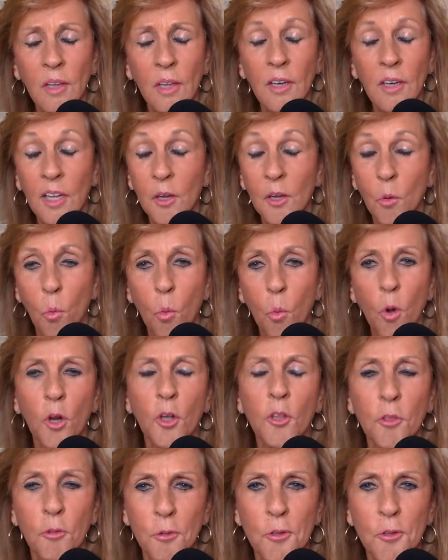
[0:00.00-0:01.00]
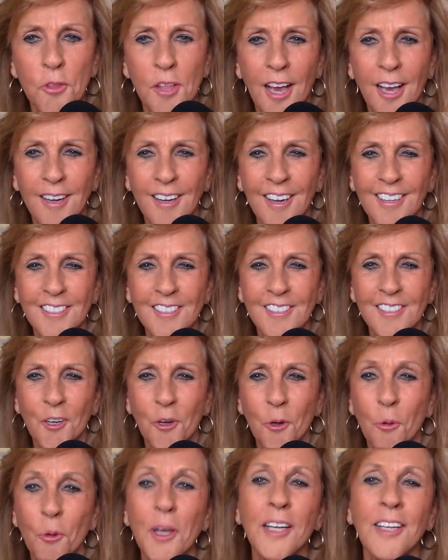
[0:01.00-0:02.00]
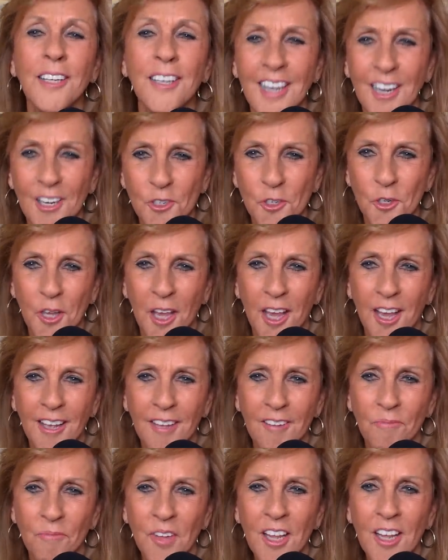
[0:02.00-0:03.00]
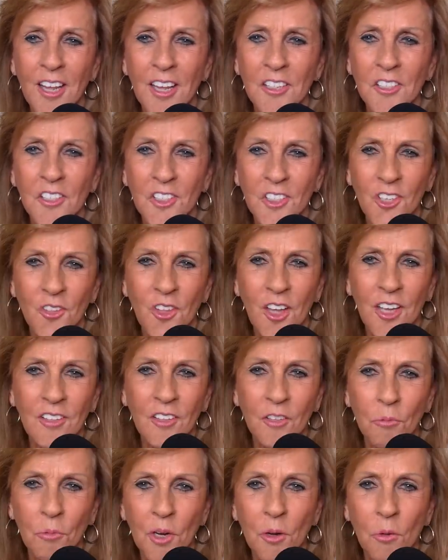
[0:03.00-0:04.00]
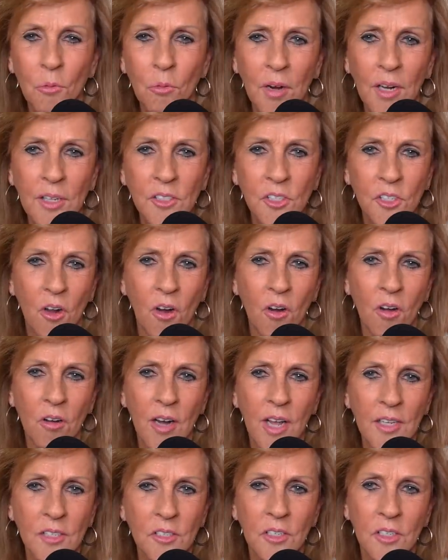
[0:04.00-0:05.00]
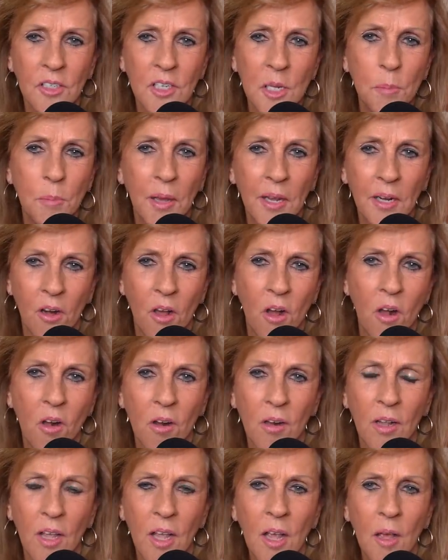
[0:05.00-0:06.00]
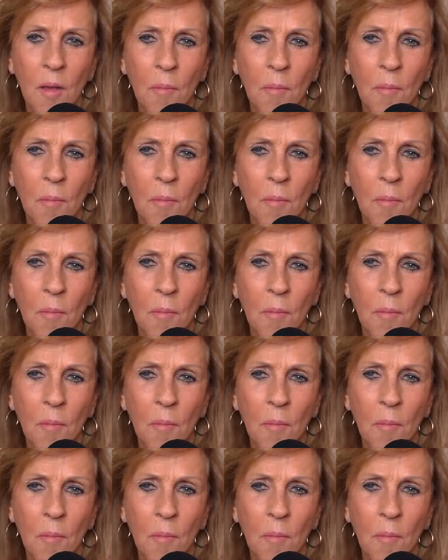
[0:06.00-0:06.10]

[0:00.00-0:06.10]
like work through that as quickly as you can so that the regrets aren't as deep and long.